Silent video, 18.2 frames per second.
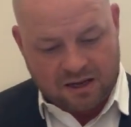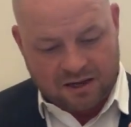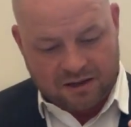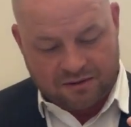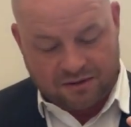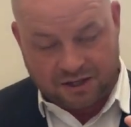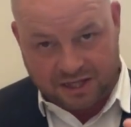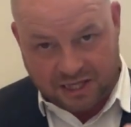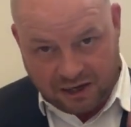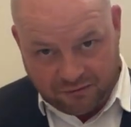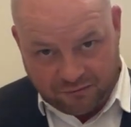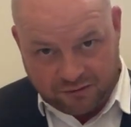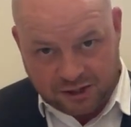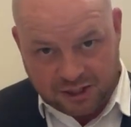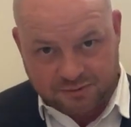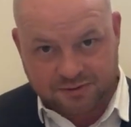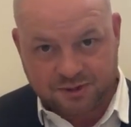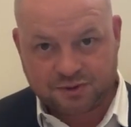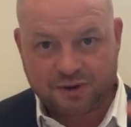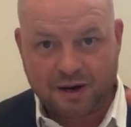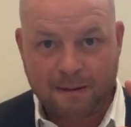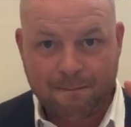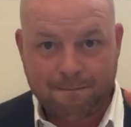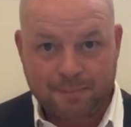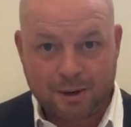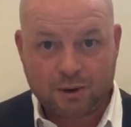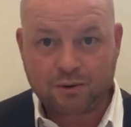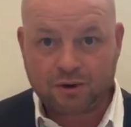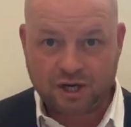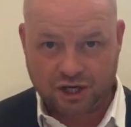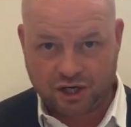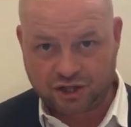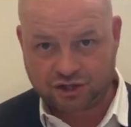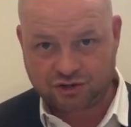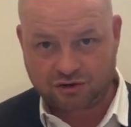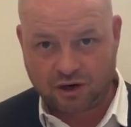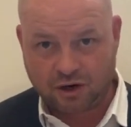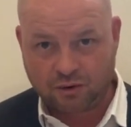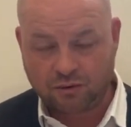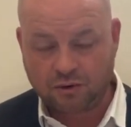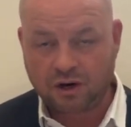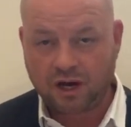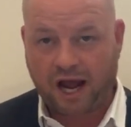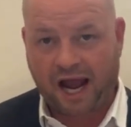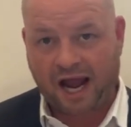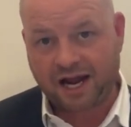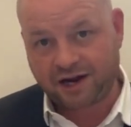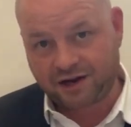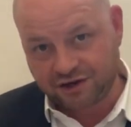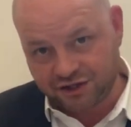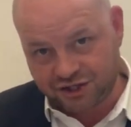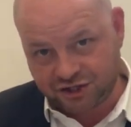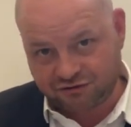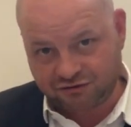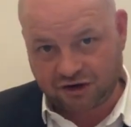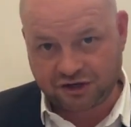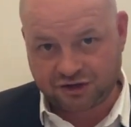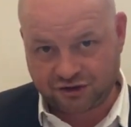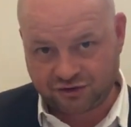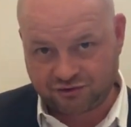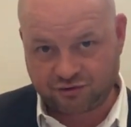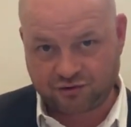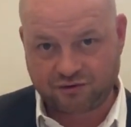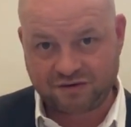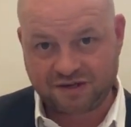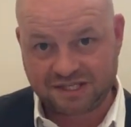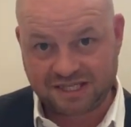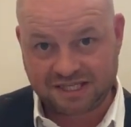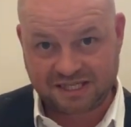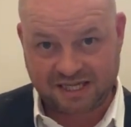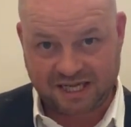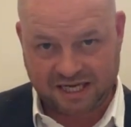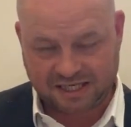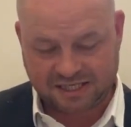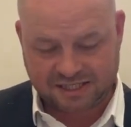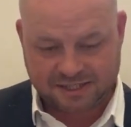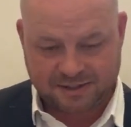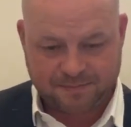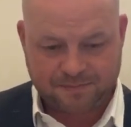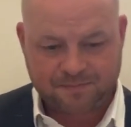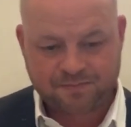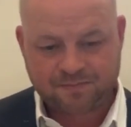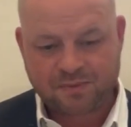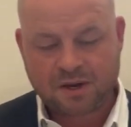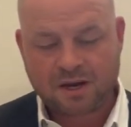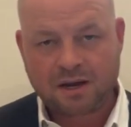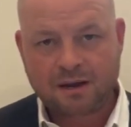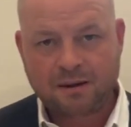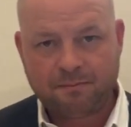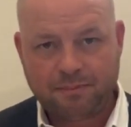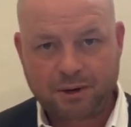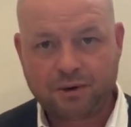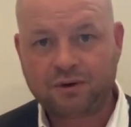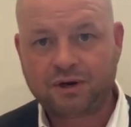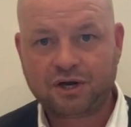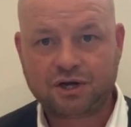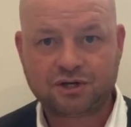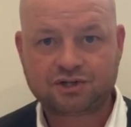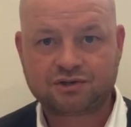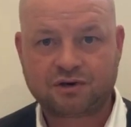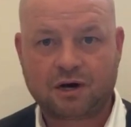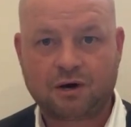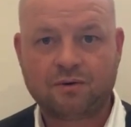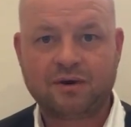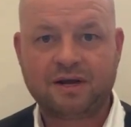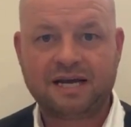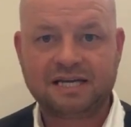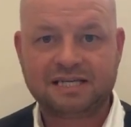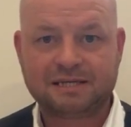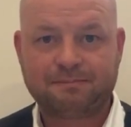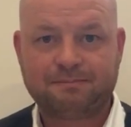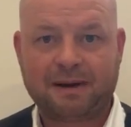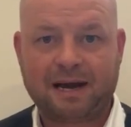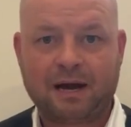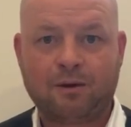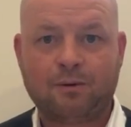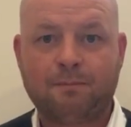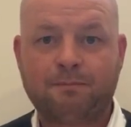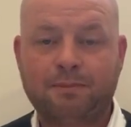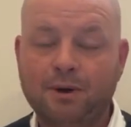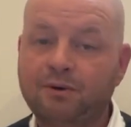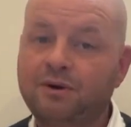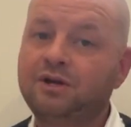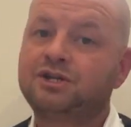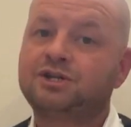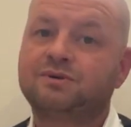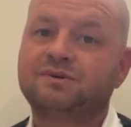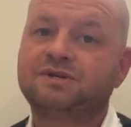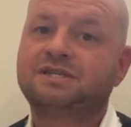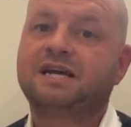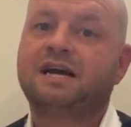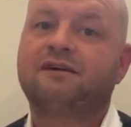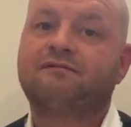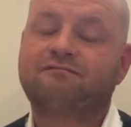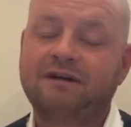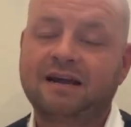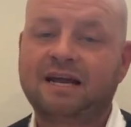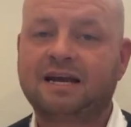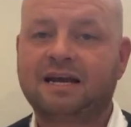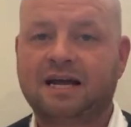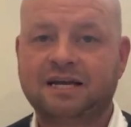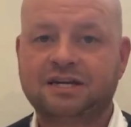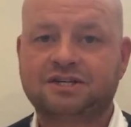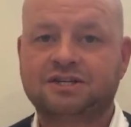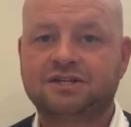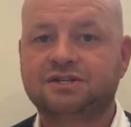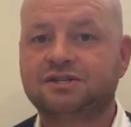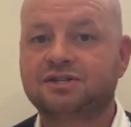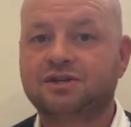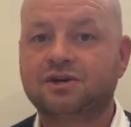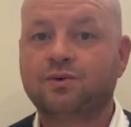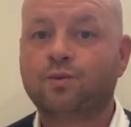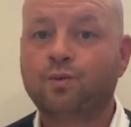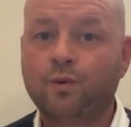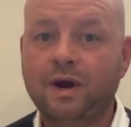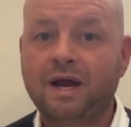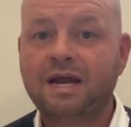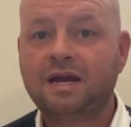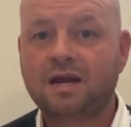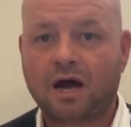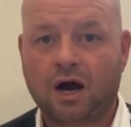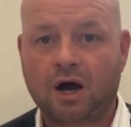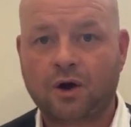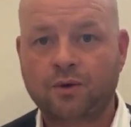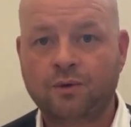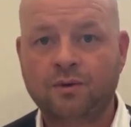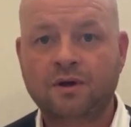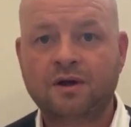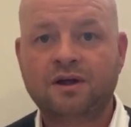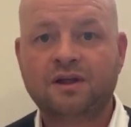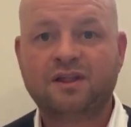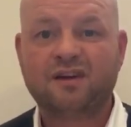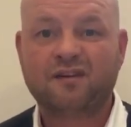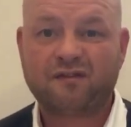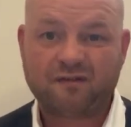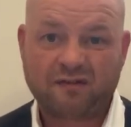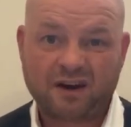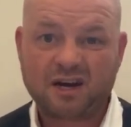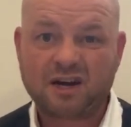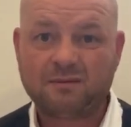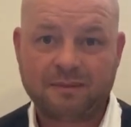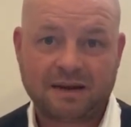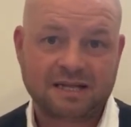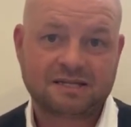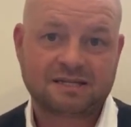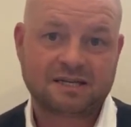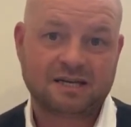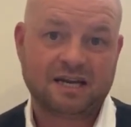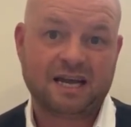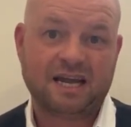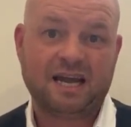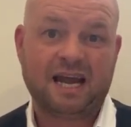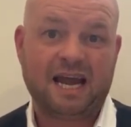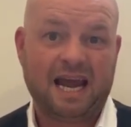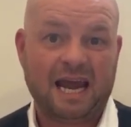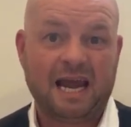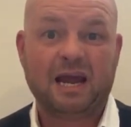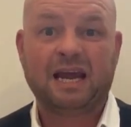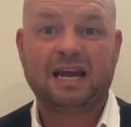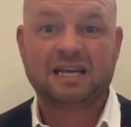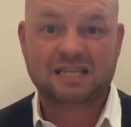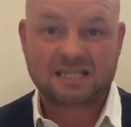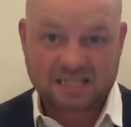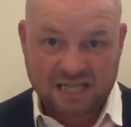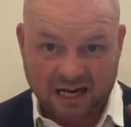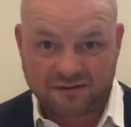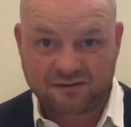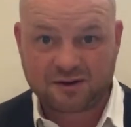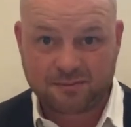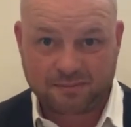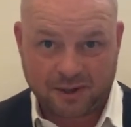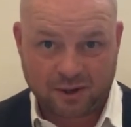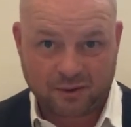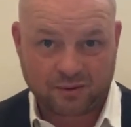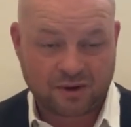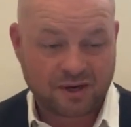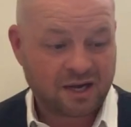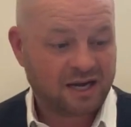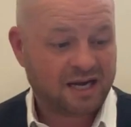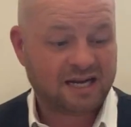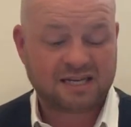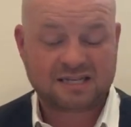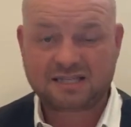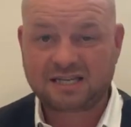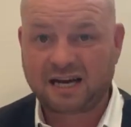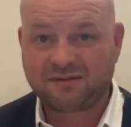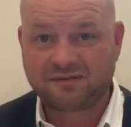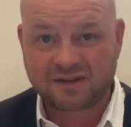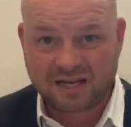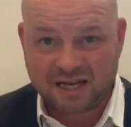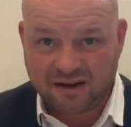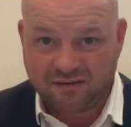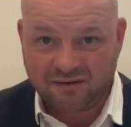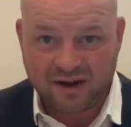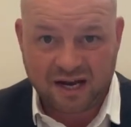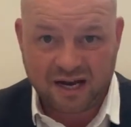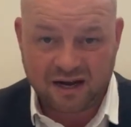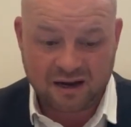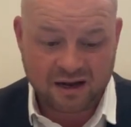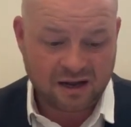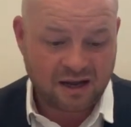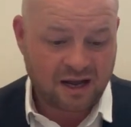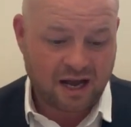The difference between building control and construction drawings is this. Building control is about building to a set of regulations that we know that fundamentally it is safe to build. It's safe to live in,